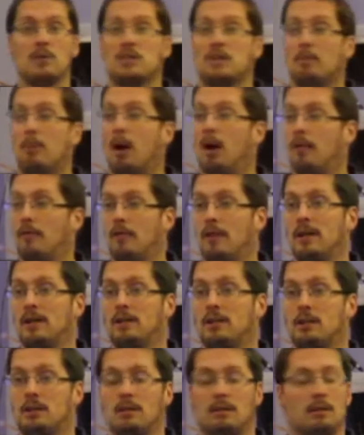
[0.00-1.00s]
I wasn't
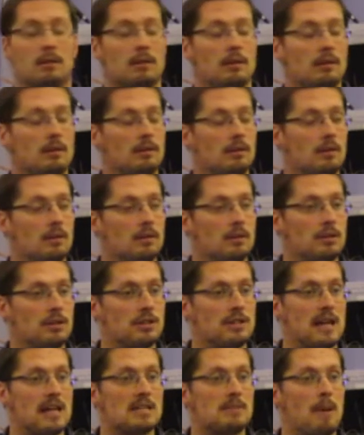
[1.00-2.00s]
perfect.
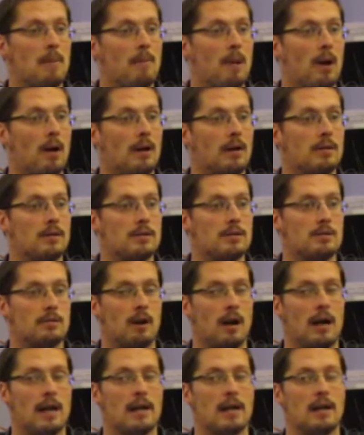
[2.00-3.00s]
Just ask my parents,
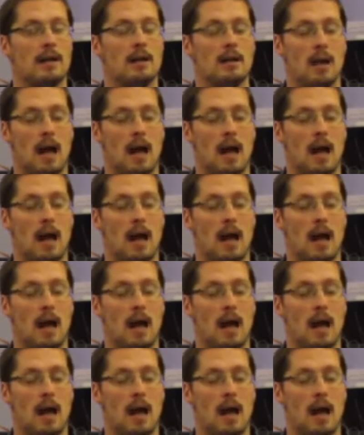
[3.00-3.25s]
right?